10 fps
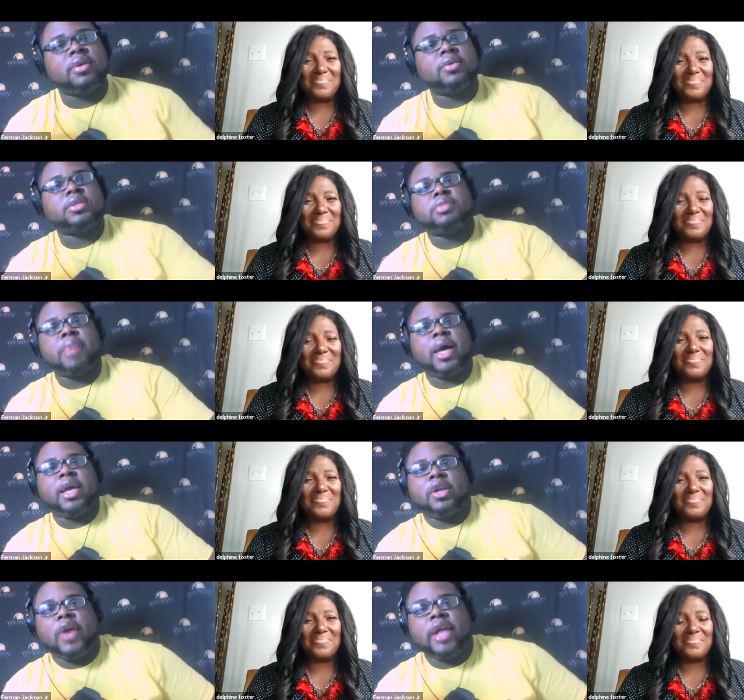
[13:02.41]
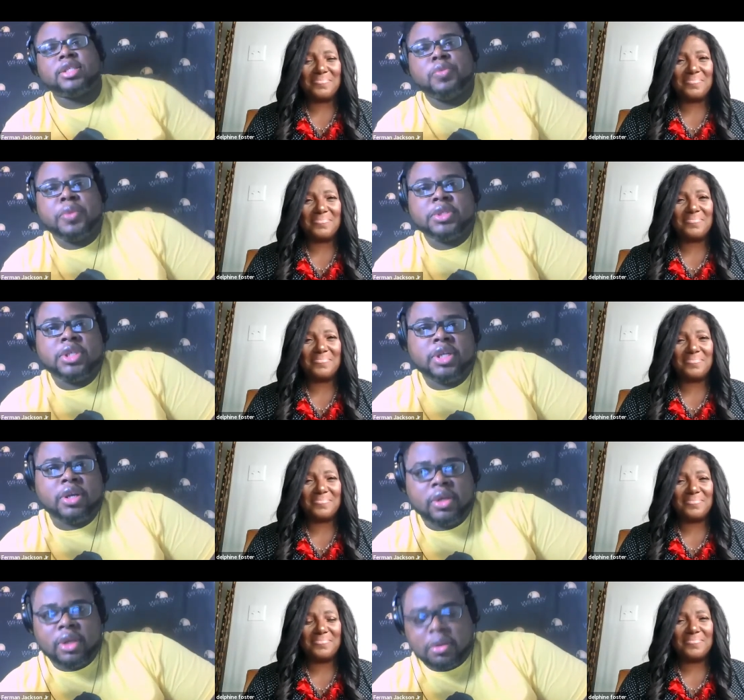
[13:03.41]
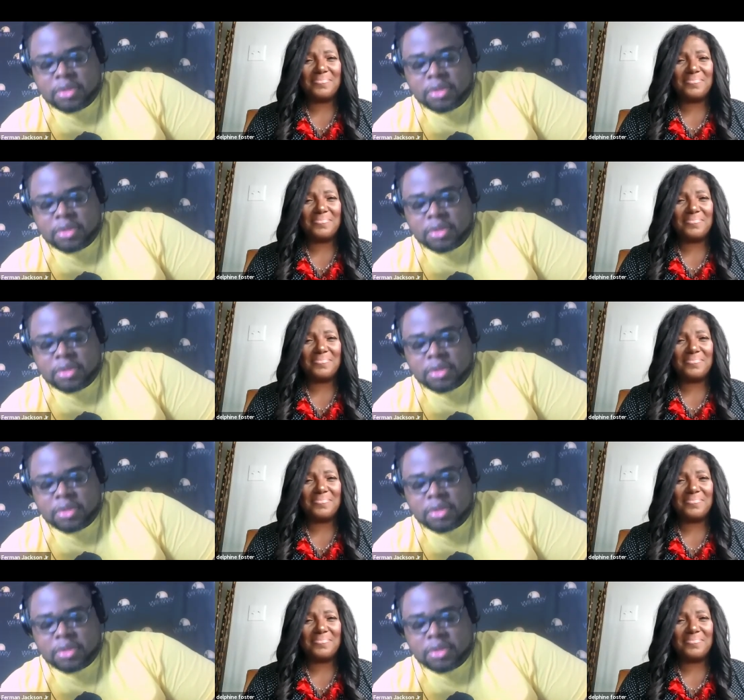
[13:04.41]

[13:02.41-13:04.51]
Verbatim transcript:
Speaker 1: Just by interacting with you here on